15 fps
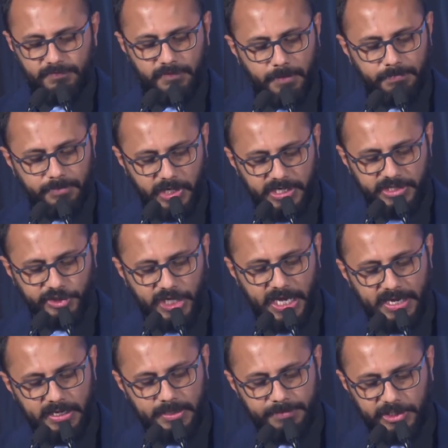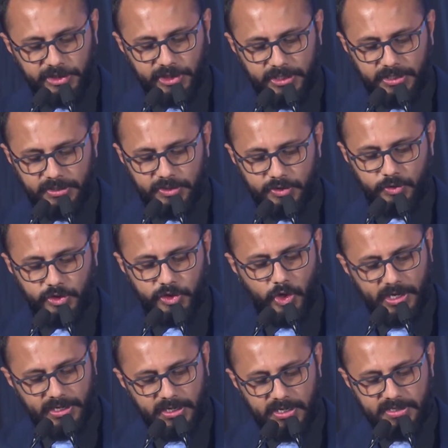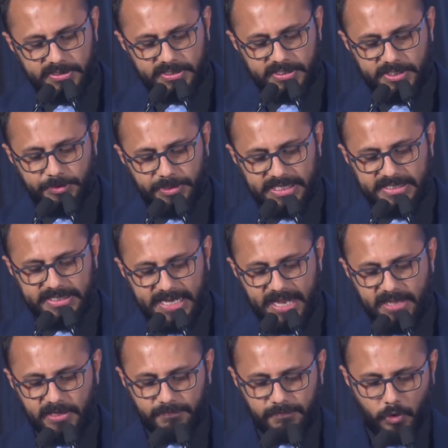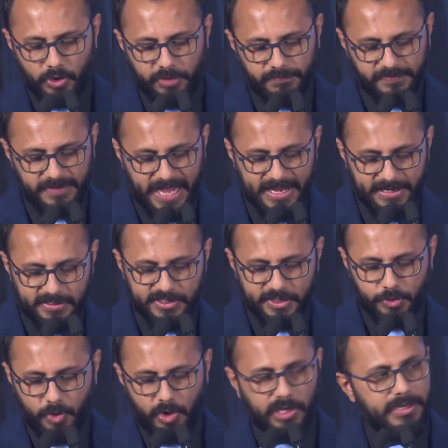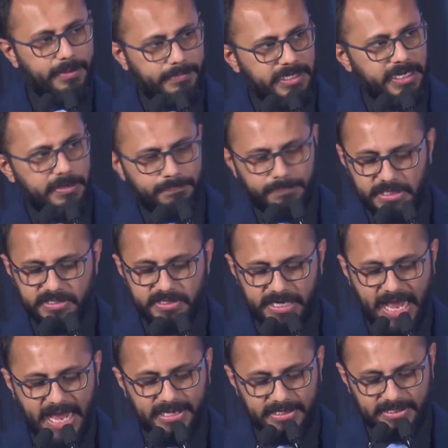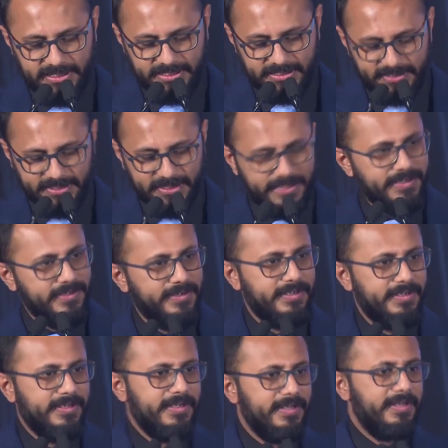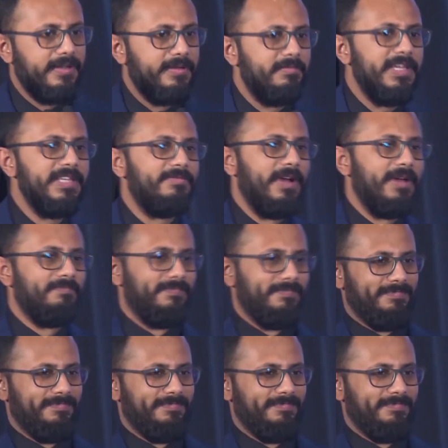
from British High Commission, to join us to extend a vote of thanks to all eminent personalities. Please, ma'am.